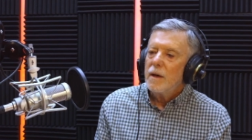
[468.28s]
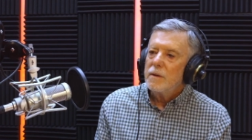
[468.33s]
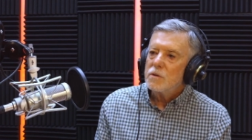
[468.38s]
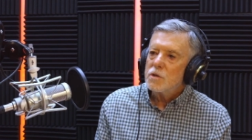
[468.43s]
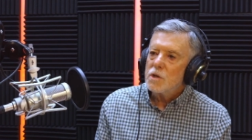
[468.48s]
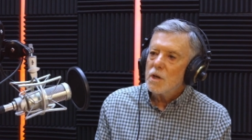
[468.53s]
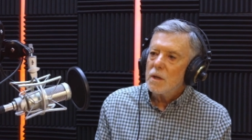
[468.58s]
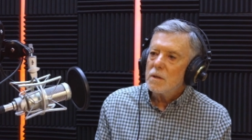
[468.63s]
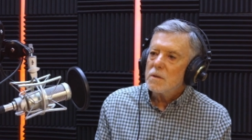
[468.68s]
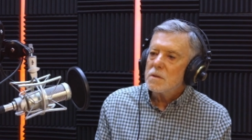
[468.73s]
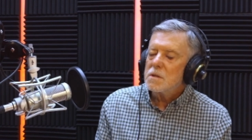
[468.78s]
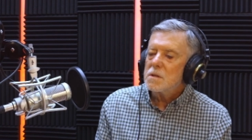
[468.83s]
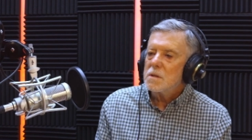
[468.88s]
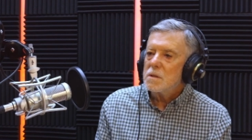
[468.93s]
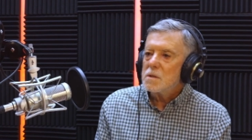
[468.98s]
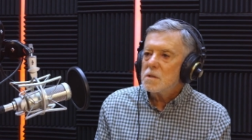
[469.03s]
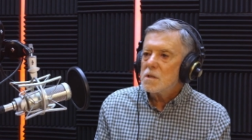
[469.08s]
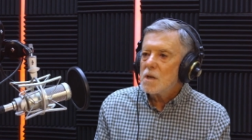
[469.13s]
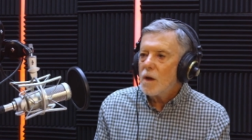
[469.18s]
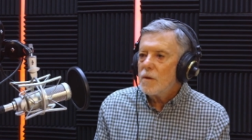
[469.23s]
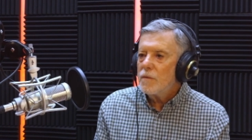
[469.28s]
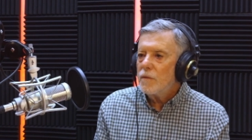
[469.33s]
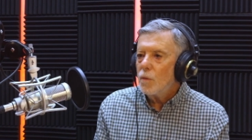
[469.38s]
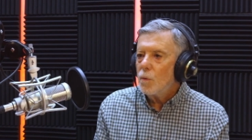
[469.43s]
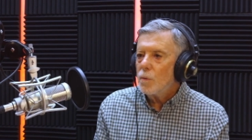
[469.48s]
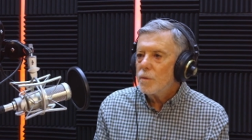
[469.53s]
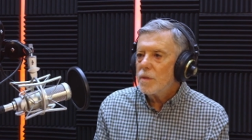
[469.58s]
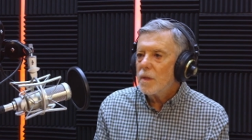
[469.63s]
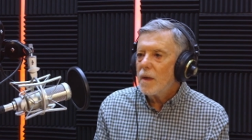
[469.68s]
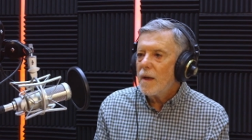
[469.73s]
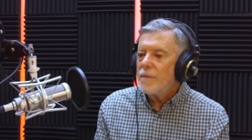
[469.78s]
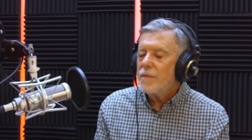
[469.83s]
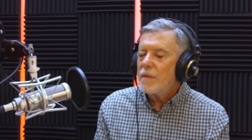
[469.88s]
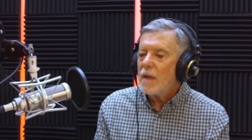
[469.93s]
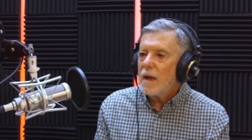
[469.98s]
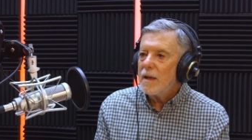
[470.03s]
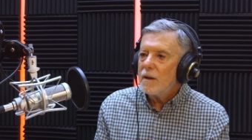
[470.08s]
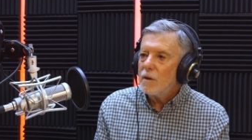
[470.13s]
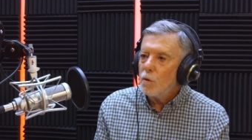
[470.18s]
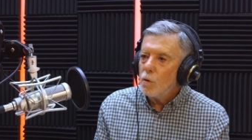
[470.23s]
chickens and so forth. And
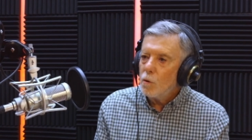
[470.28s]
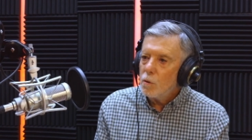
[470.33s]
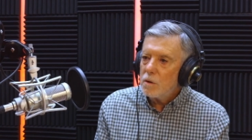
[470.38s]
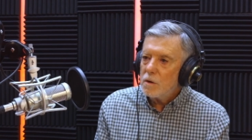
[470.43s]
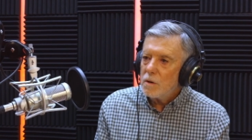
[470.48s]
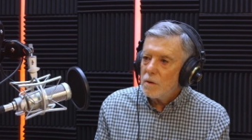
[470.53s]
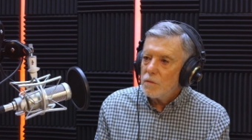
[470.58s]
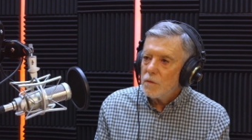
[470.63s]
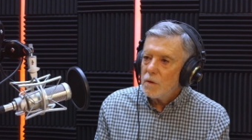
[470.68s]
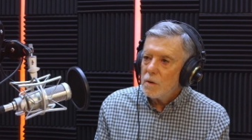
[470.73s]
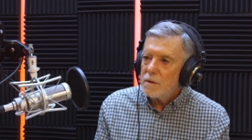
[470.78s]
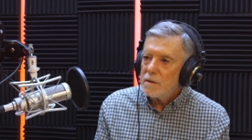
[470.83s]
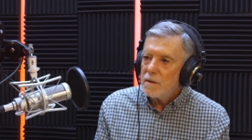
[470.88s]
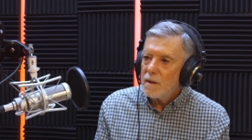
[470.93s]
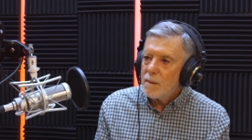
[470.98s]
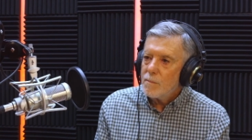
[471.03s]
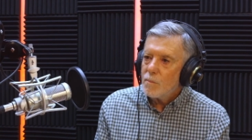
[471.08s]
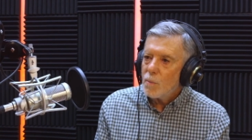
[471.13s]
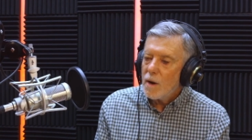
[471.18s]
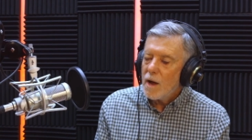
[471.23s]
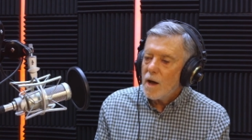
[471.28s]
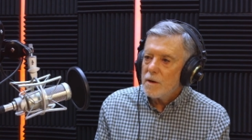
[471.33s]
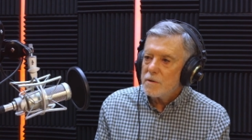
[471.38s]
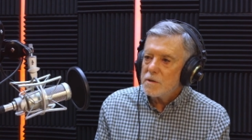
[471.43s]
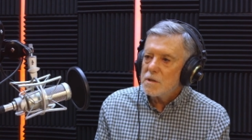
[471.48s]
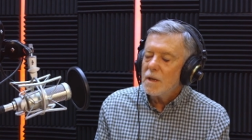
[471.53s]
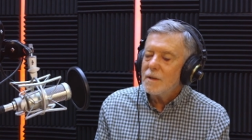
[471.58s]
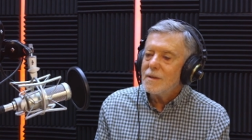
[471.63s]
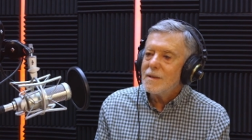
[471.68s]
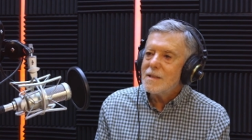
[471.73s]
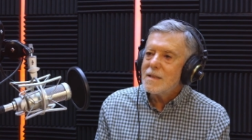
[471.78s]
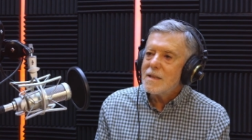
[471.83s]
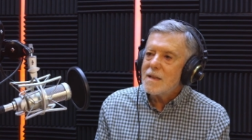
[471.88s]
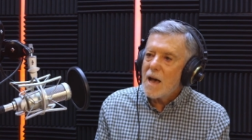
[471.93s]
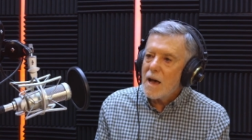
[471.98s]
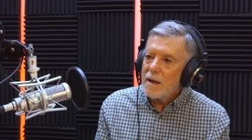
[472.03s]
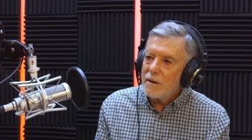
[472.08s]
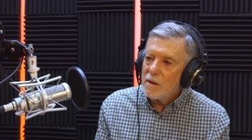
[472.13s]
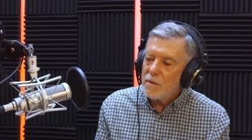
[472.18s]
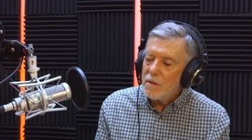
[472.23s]
they looked at these embryos and
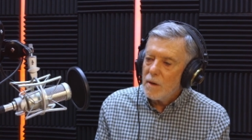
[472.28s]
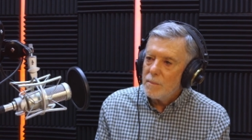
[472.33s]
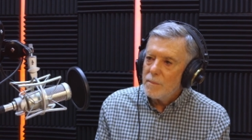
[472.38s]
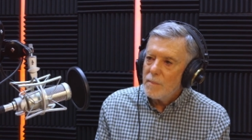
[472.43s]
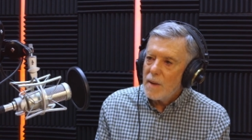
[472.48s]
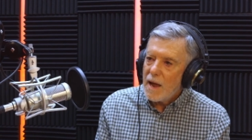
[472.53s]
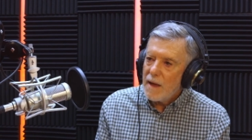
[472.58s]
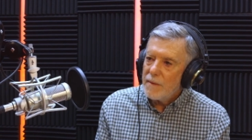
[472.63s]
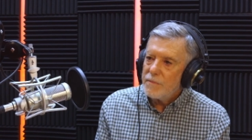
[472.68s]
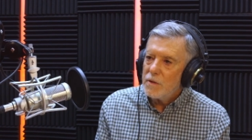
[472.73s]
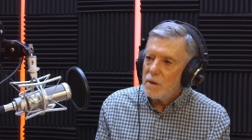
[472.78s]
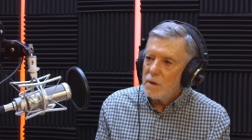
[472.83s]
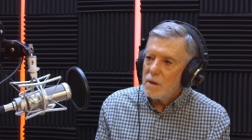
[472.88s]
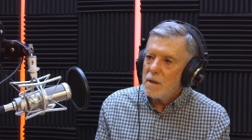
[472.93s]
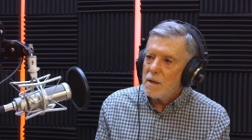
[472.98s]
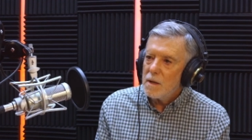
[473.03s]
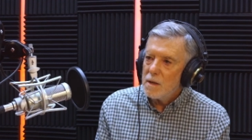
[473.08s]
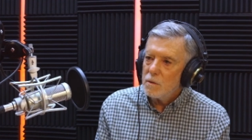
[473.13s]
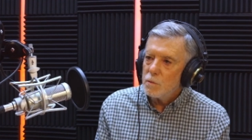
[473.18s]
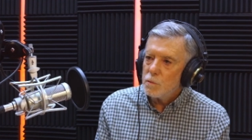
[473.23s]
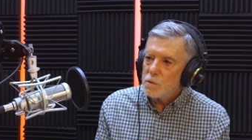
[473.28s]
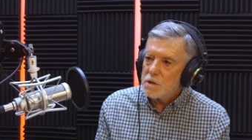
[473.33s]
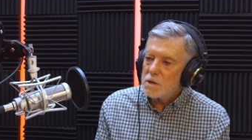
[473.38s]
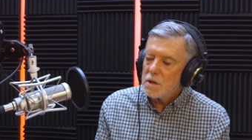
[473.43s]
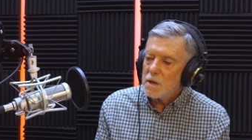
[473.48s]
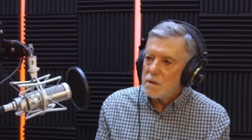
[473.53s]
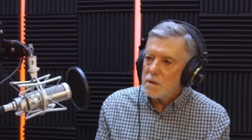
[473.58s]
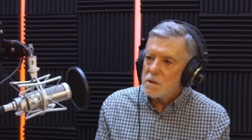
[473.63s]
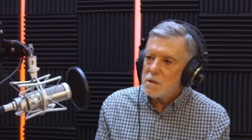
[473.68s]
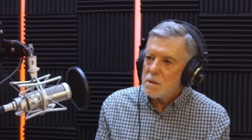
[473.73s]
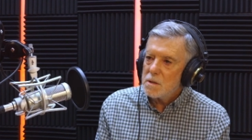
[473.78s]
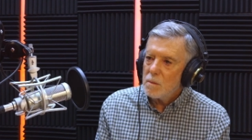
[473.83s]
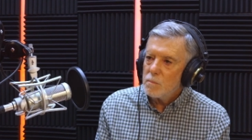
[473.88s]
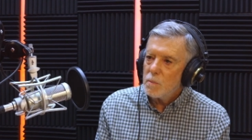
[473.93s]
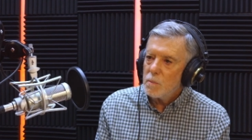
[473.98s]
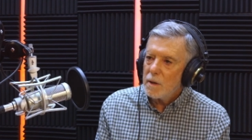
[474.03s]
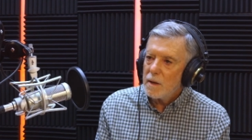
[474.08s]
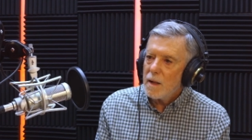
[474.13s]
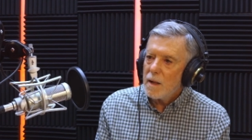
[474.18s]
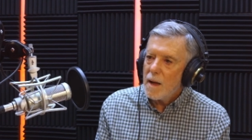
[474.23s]
none of them had the gill slits
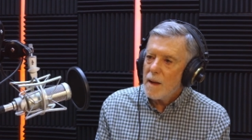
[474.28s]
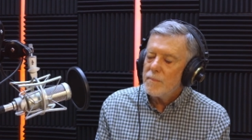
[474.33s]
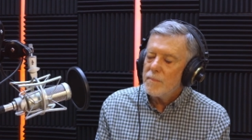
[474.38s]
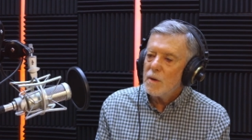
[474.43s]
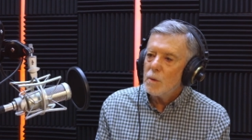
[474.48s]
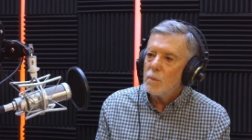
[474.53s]
that were claimed.